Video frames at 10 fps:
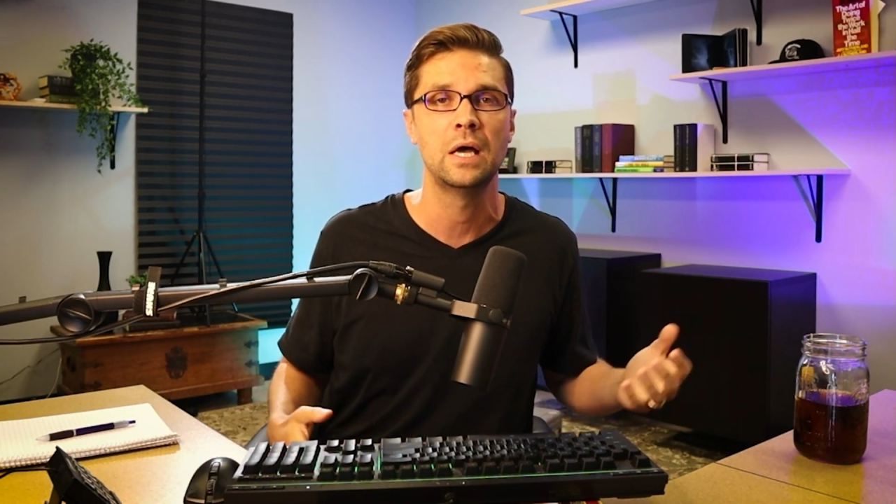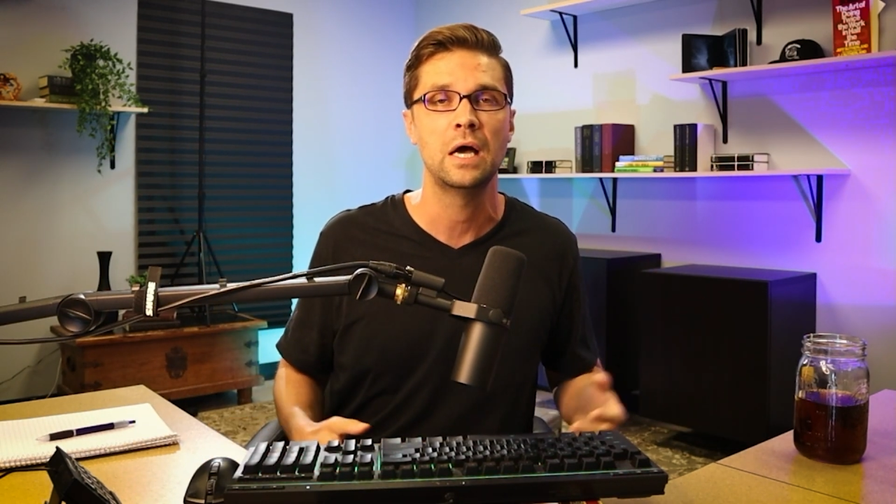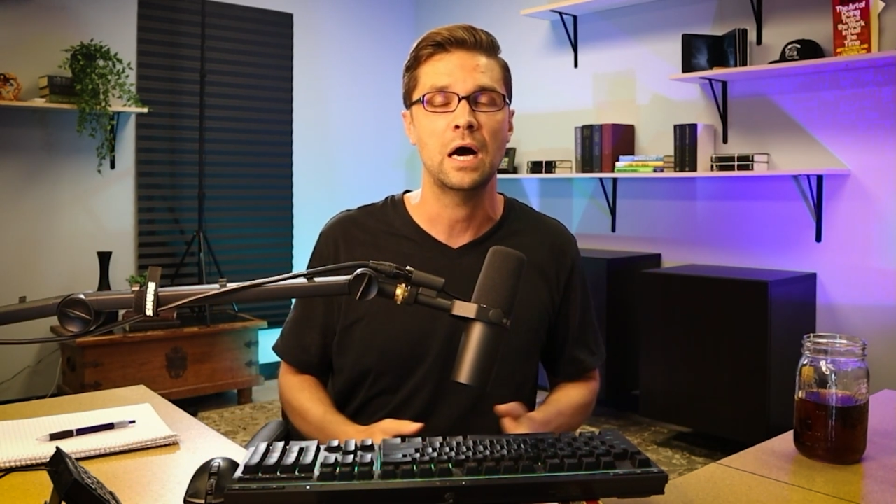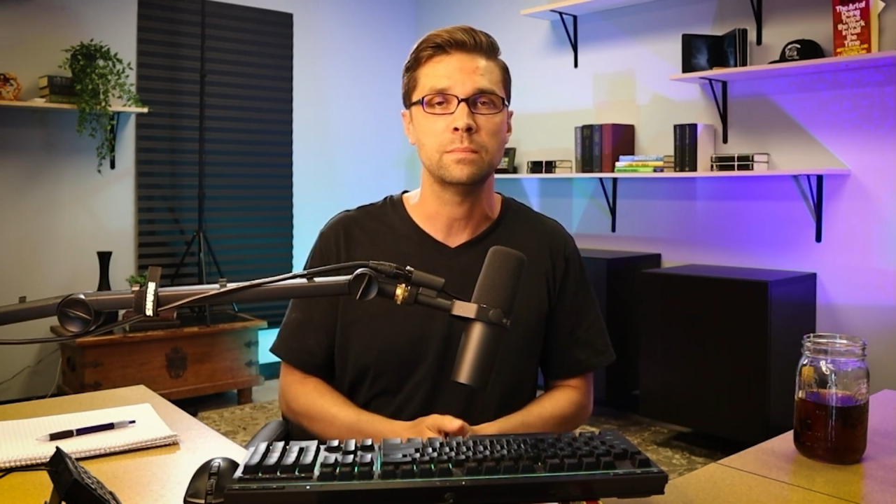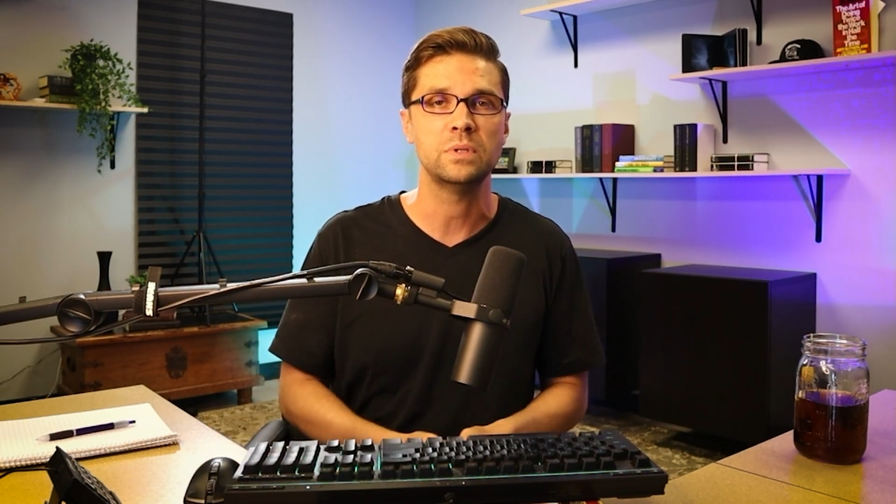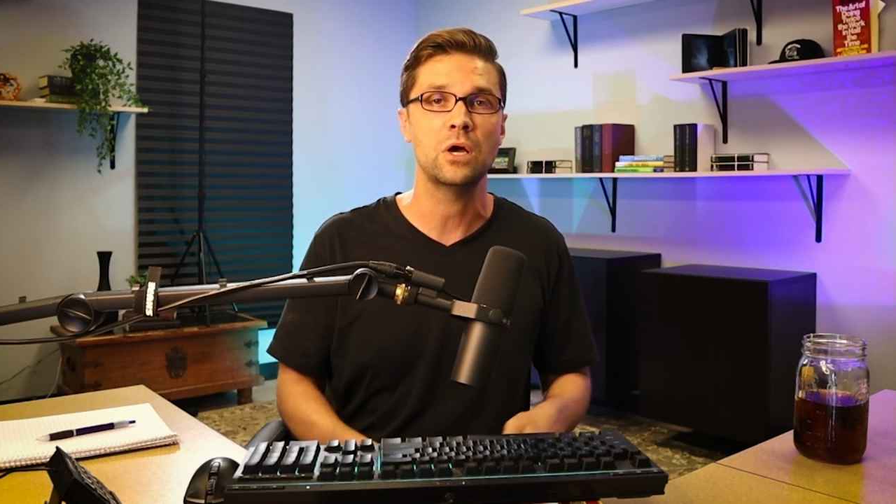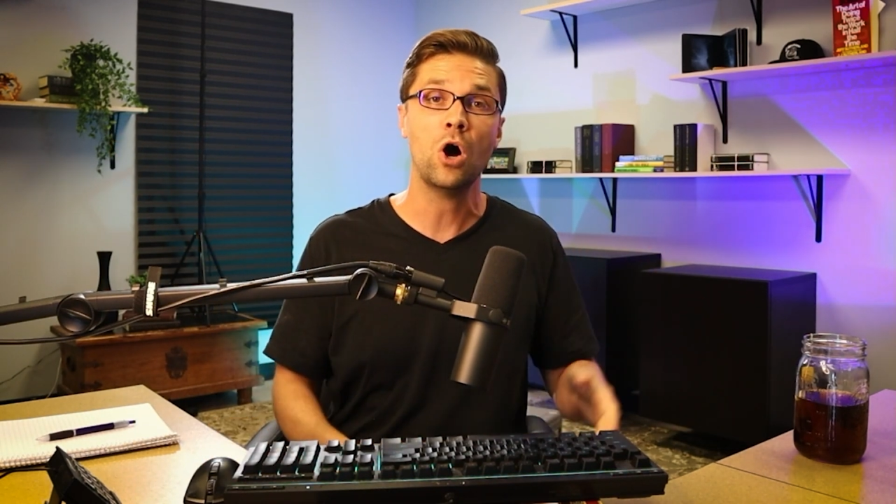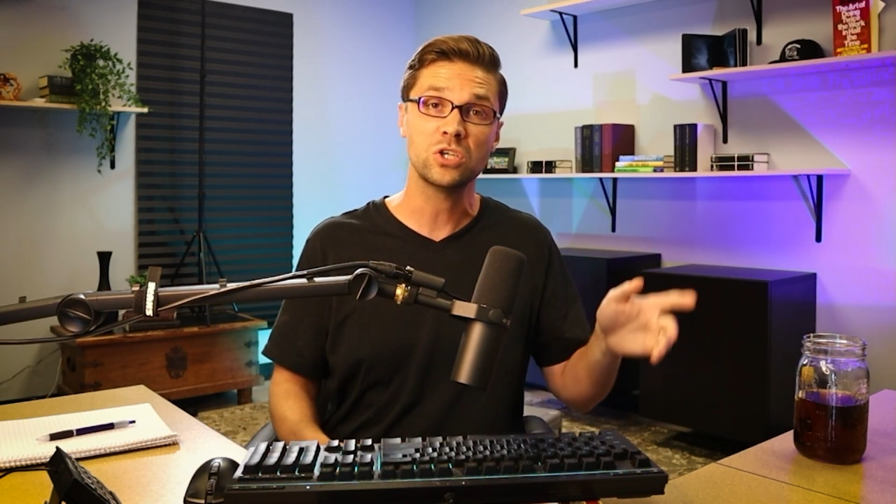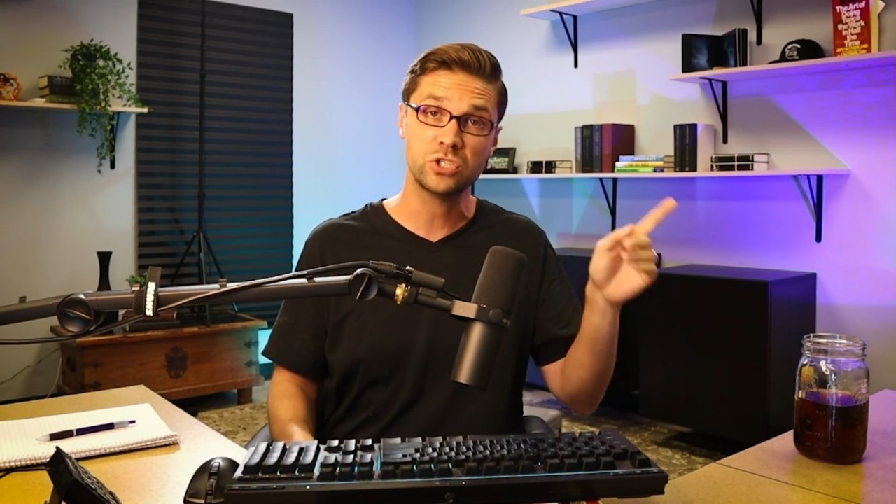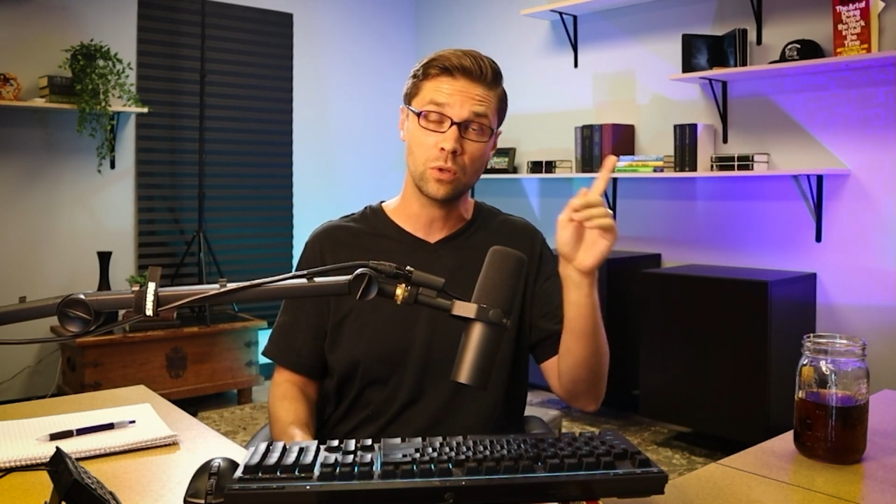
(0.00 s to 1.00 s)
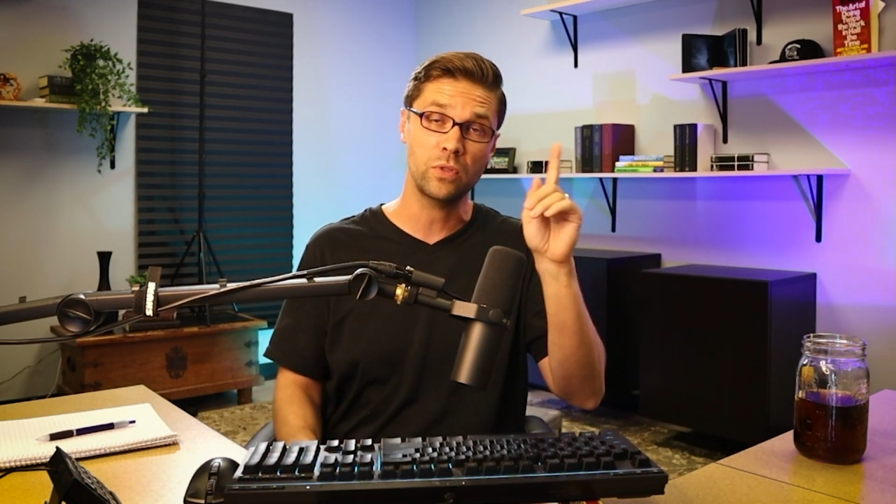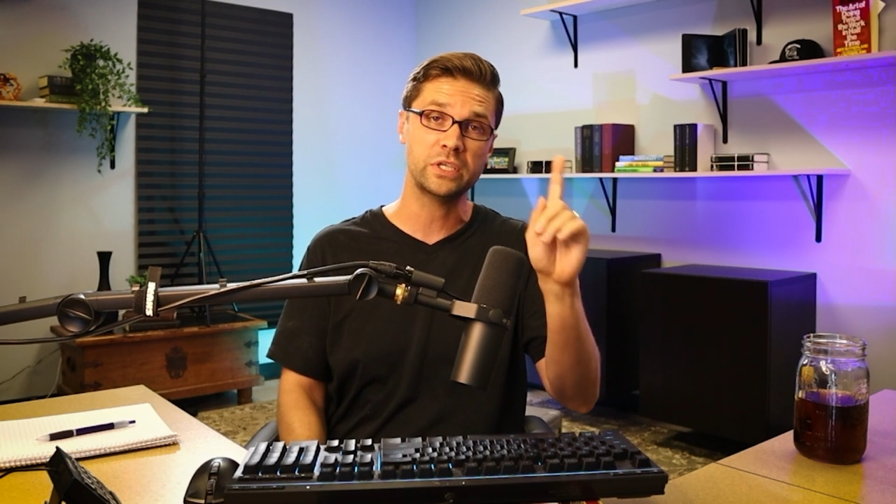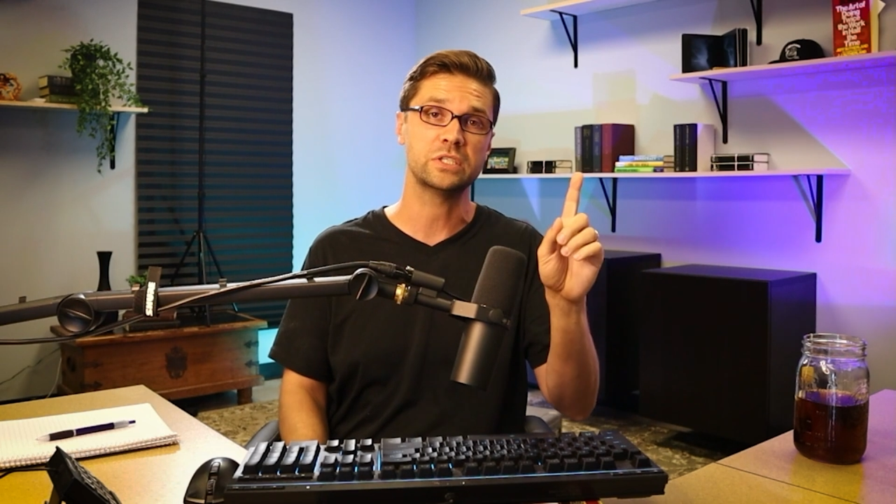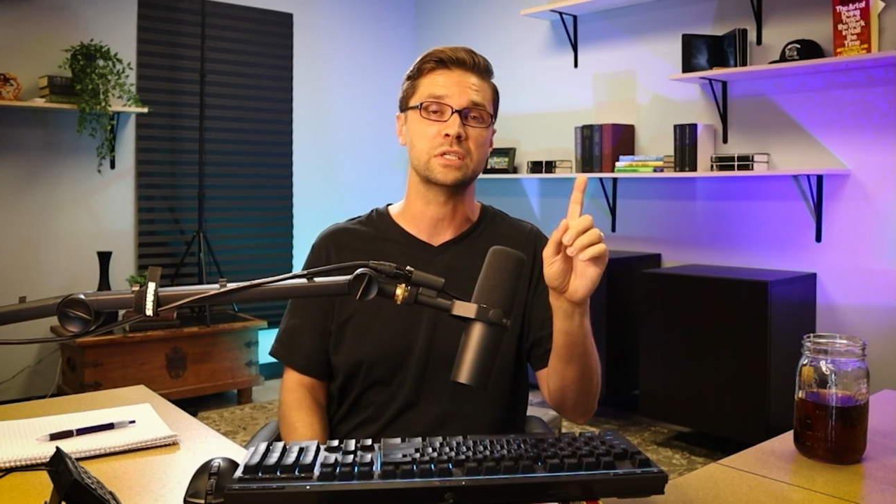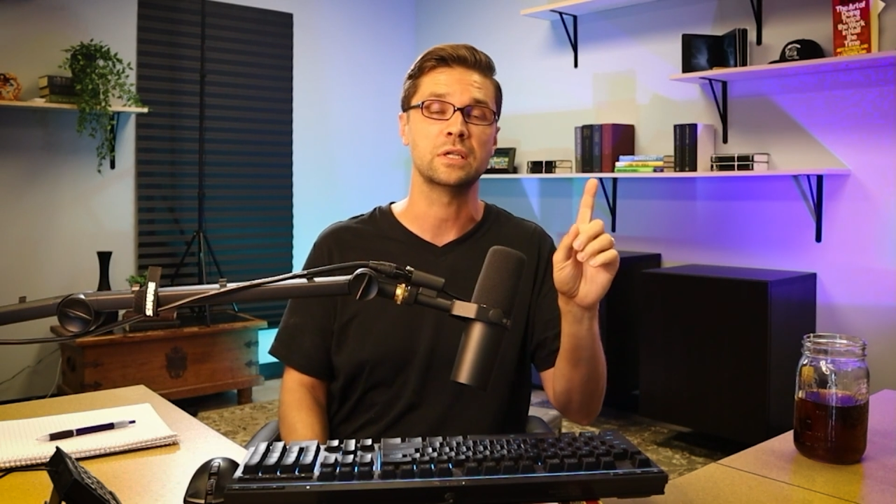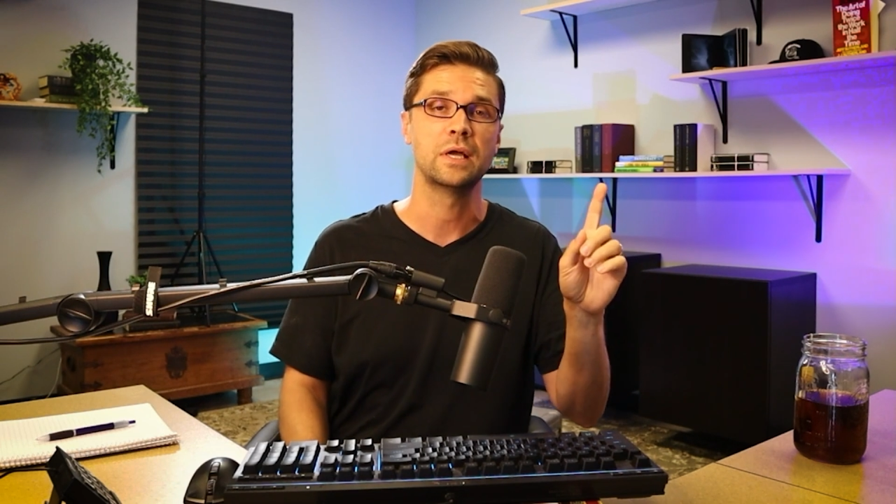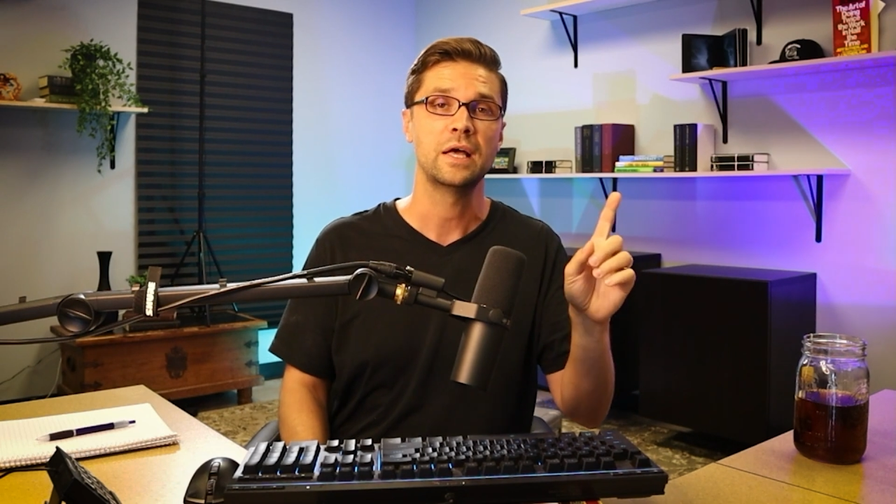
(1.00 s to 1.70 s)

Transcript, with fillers: Um, also, listen.